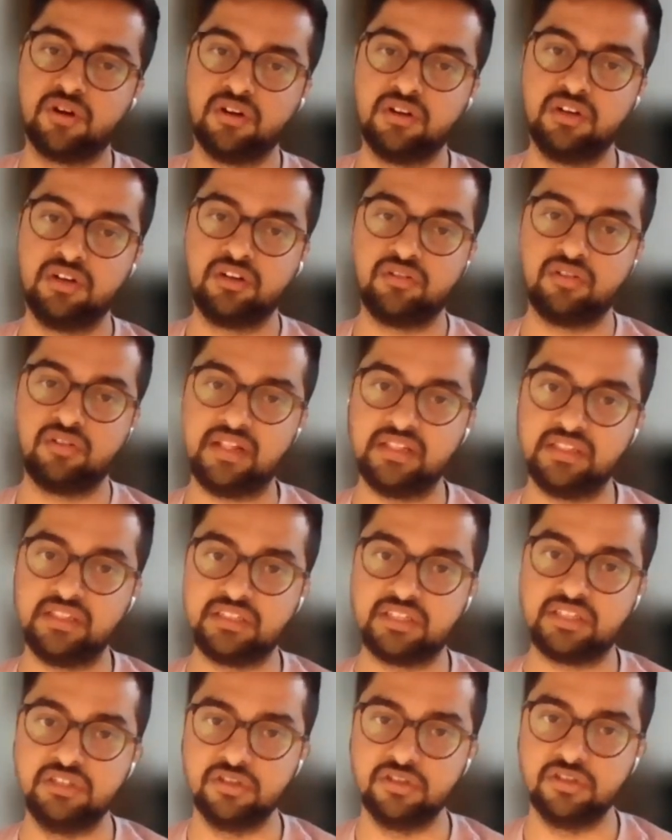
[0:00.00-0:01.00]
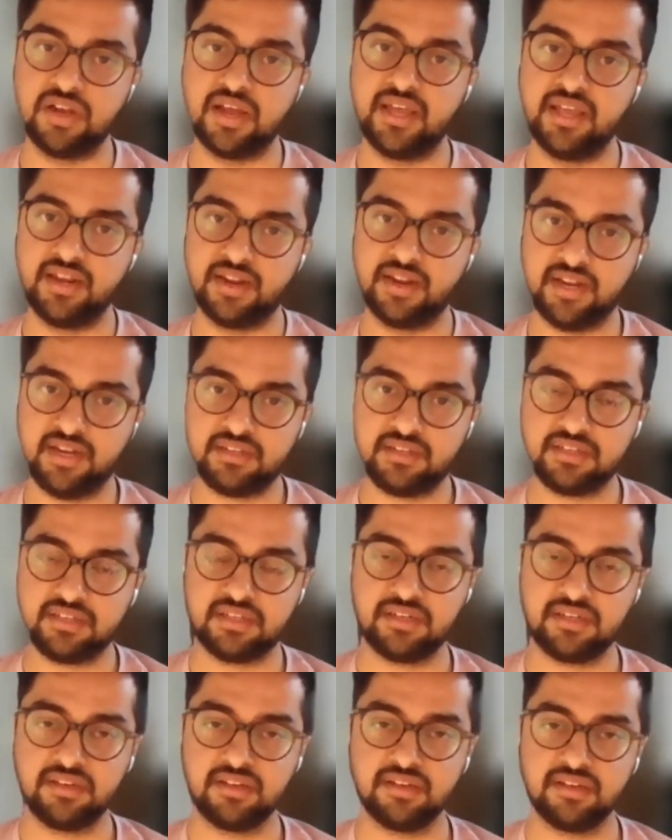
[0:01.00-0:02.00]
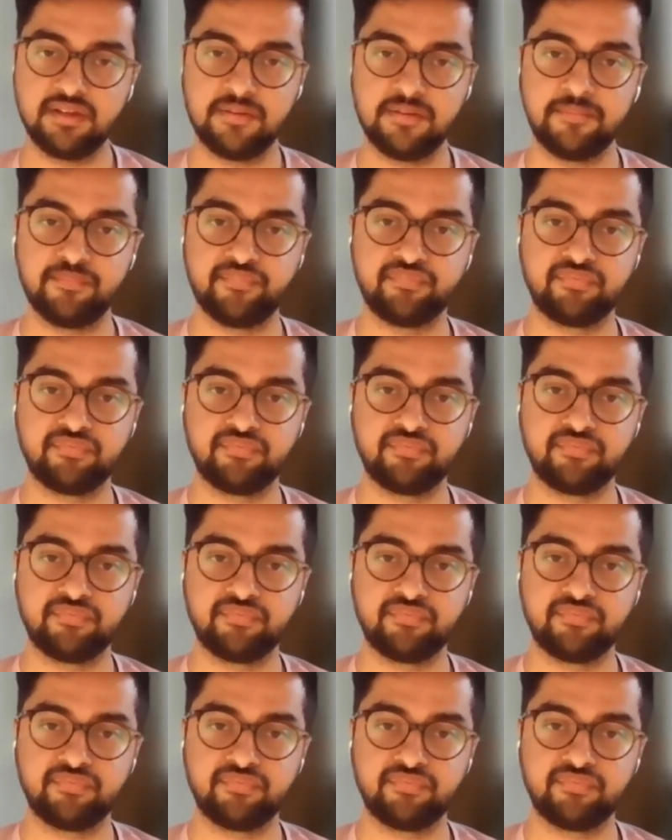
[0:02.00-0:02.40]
on 12th July, right? Yes,